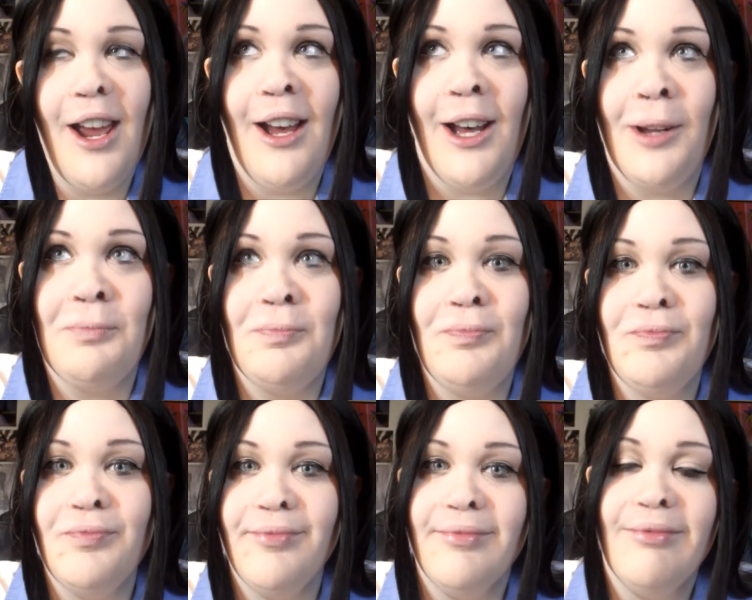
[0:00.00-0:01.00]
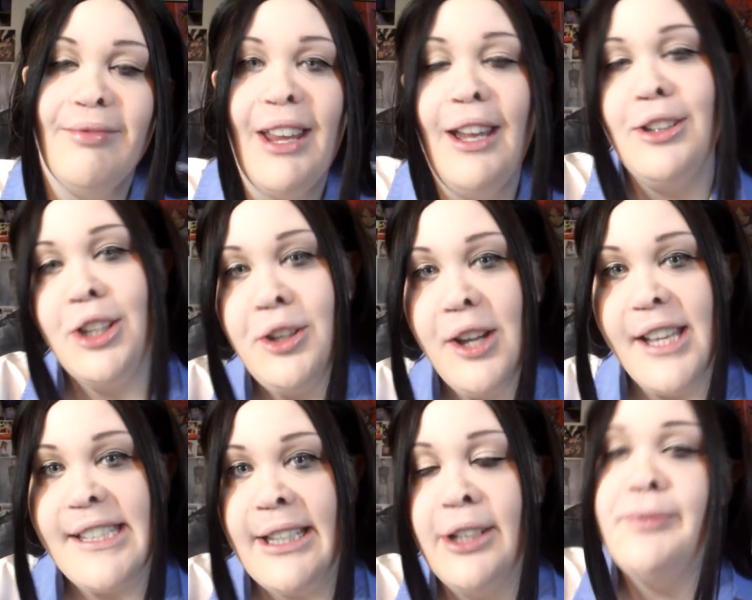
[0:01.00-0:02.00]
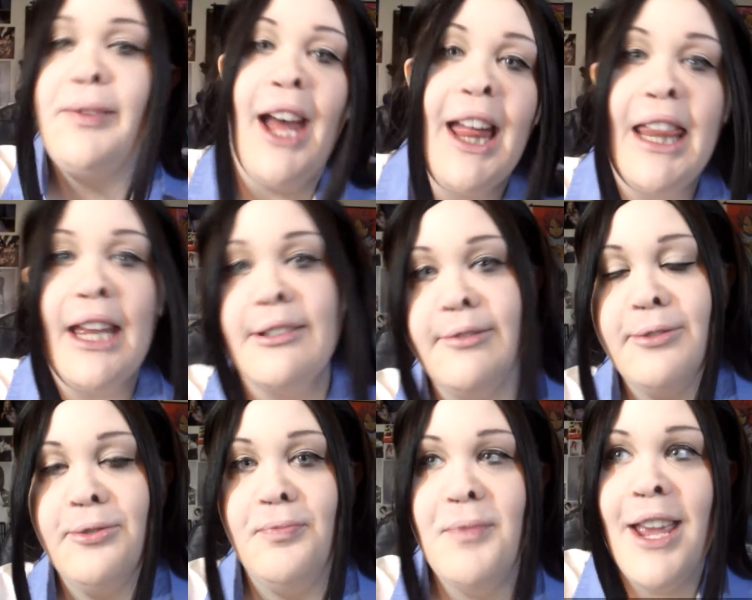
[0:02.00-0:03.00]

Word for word: Um, you guys know I love